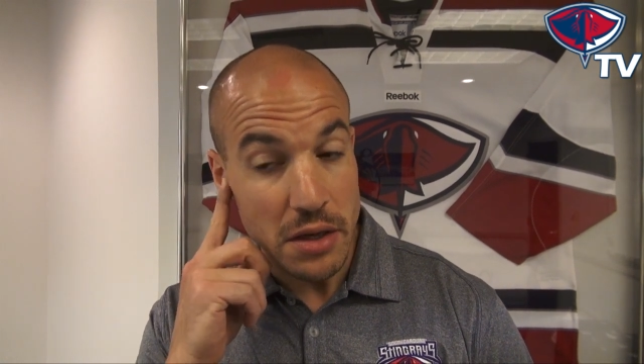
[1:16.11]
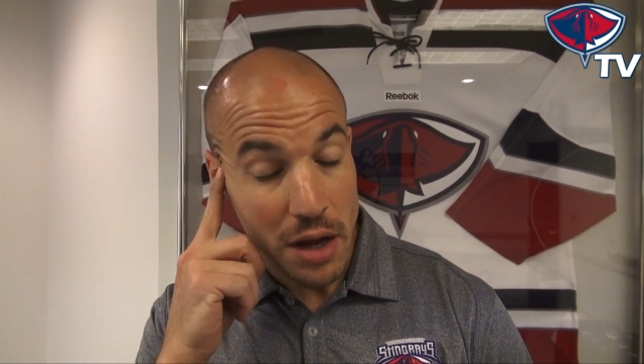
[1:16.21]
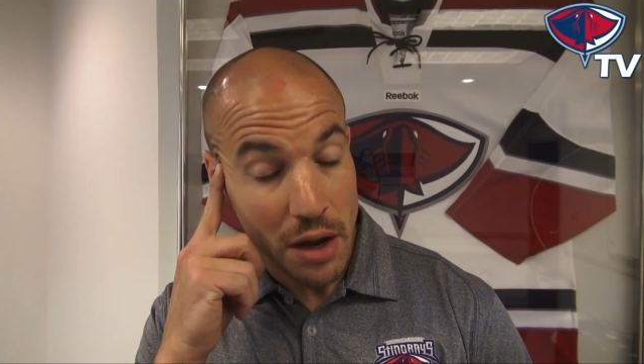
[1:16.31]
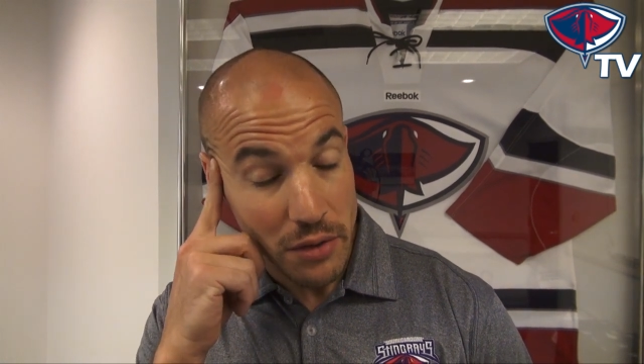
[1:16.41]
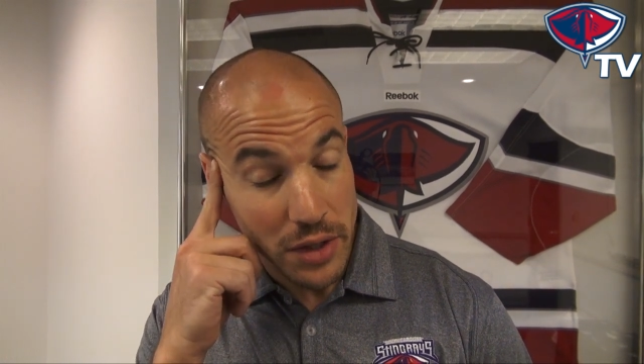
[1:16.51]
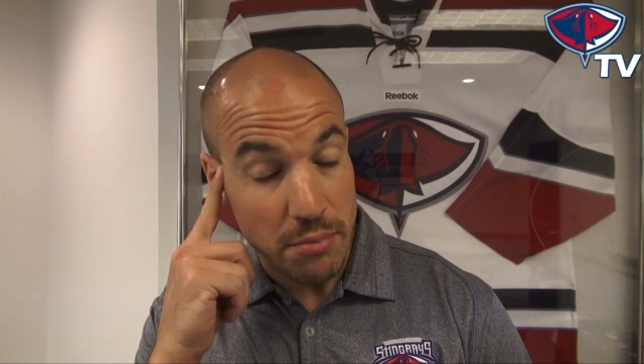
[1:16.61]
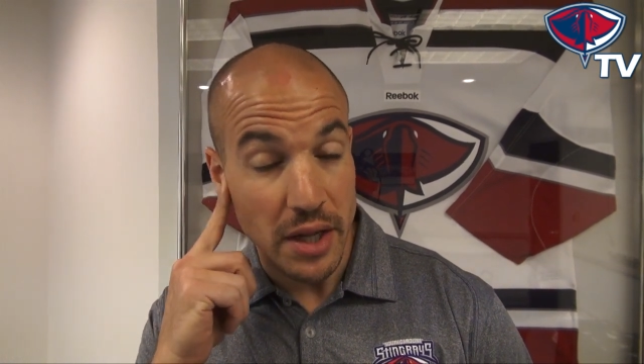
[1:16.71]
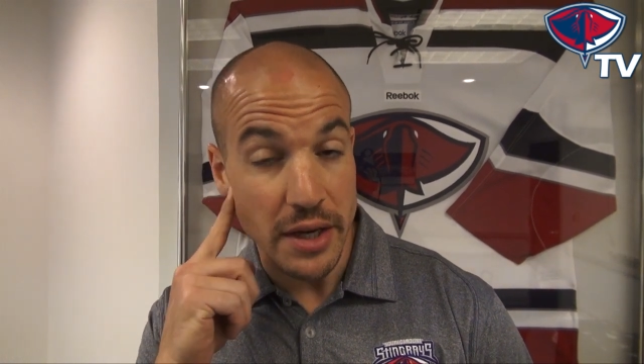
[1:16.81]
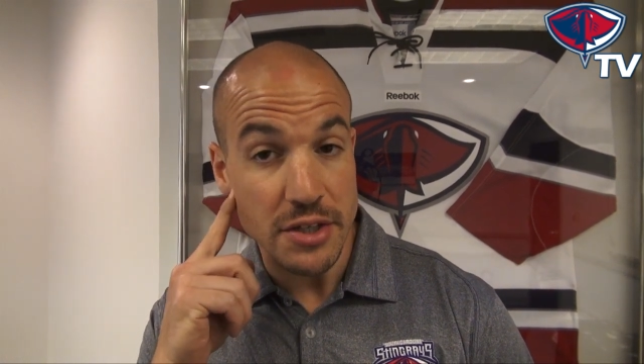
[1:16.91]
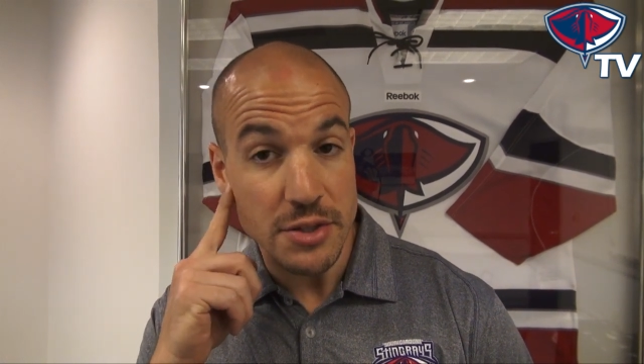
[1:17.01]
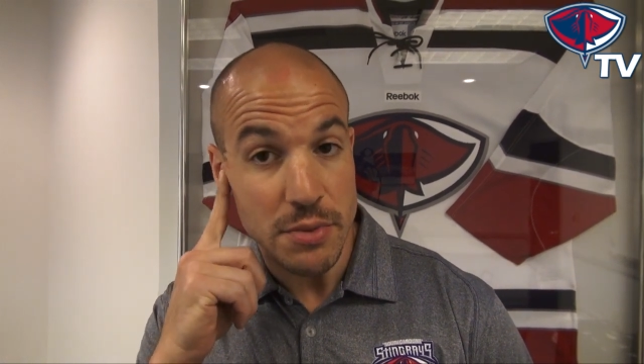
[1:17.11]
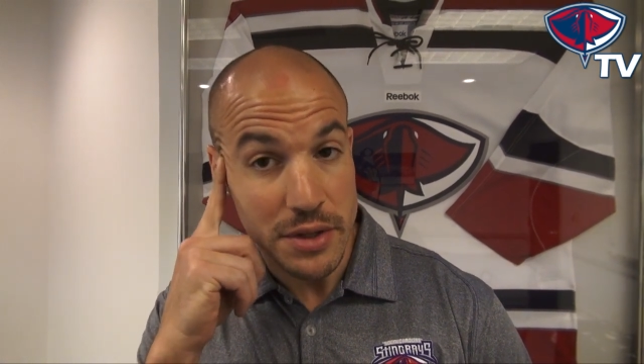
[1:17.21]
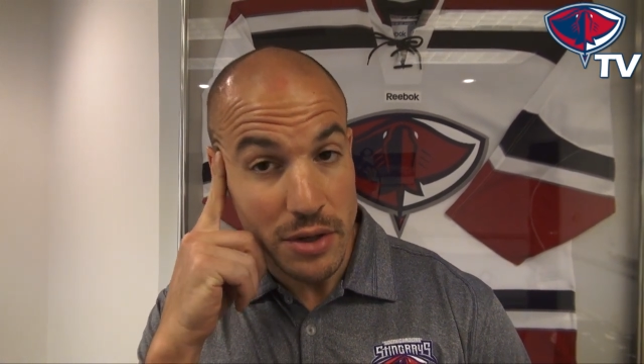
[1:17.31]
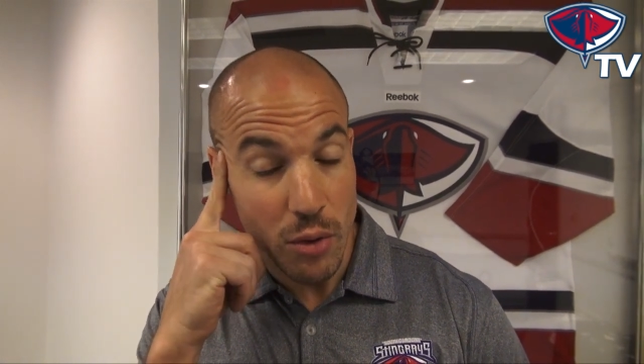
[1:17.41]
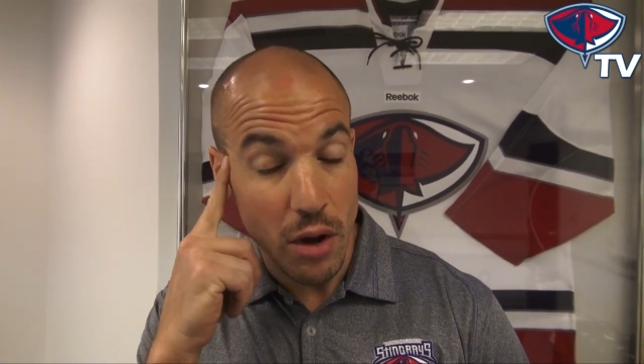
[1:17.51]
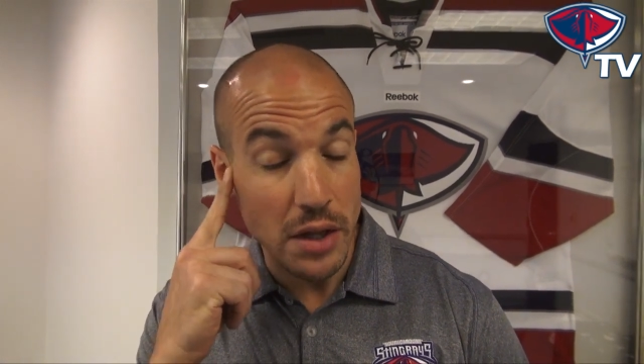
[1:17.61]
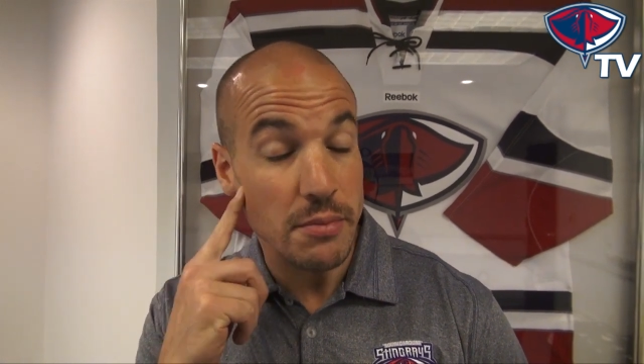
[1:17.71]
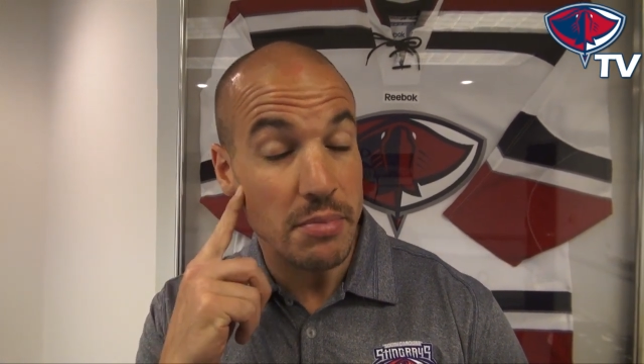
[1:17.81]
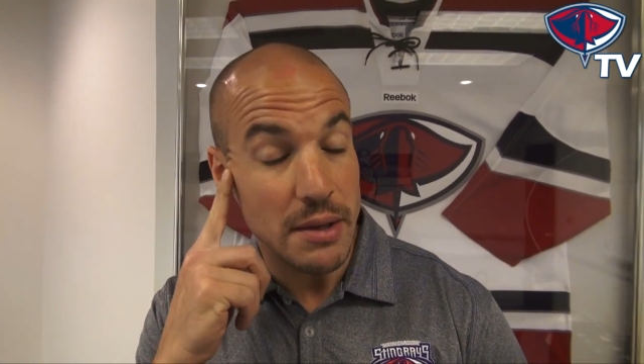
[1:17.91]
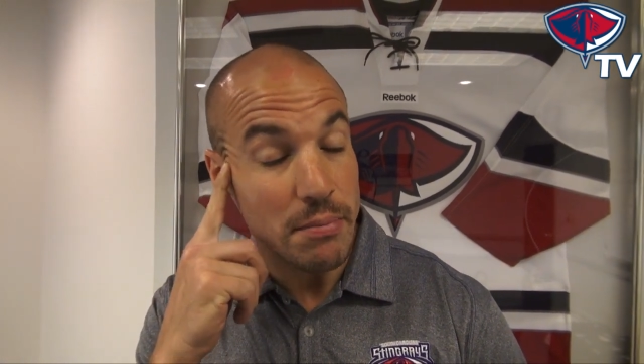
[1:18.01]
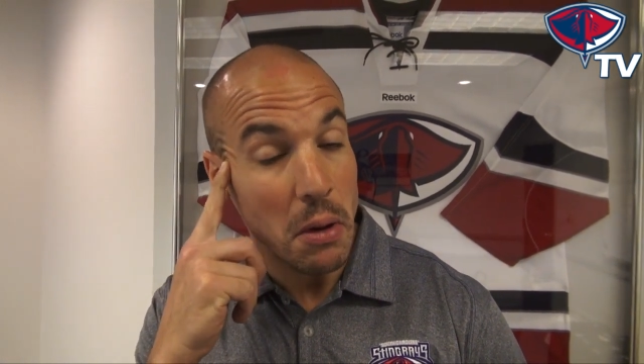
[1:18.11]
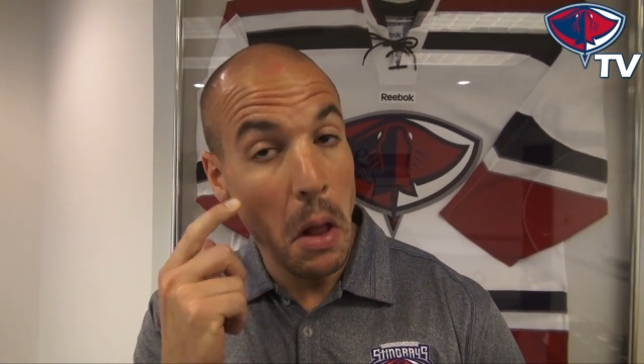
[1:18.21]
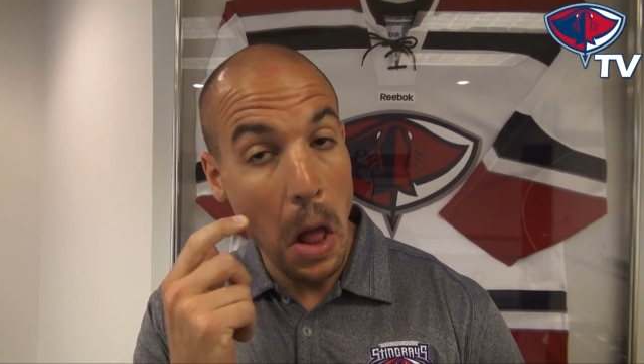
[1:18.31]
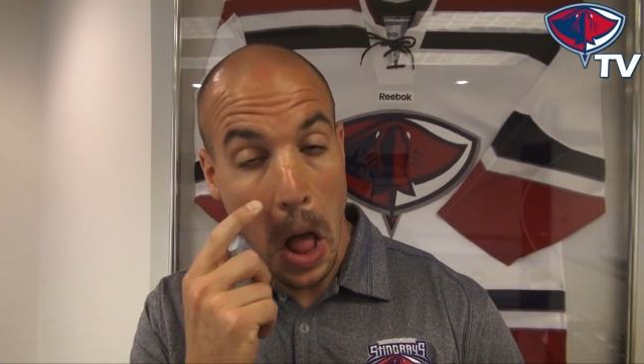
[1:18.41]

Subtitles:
not only players, but the quality people